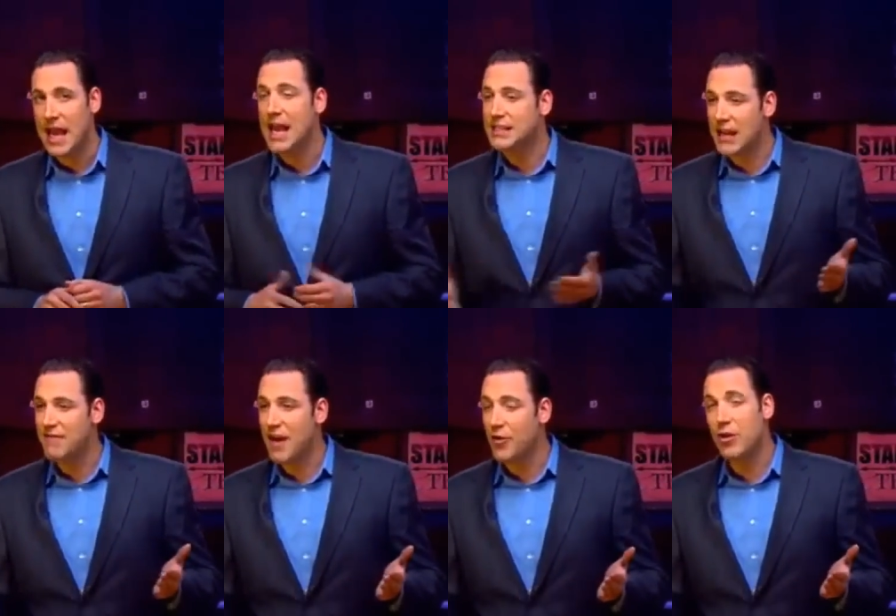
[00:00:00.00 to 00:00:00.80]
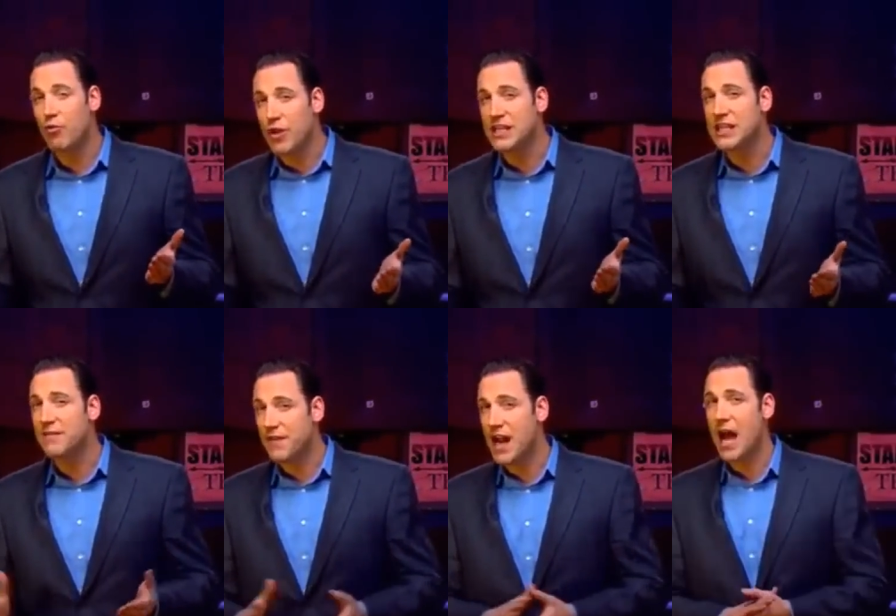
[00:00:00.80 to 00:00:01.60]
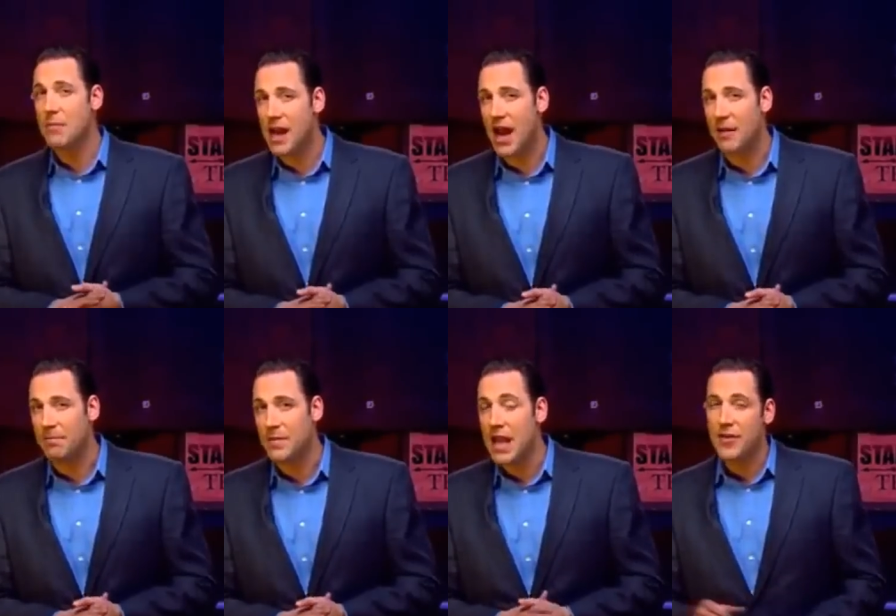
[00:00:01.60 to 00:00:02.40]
It's a very recent phenomenon.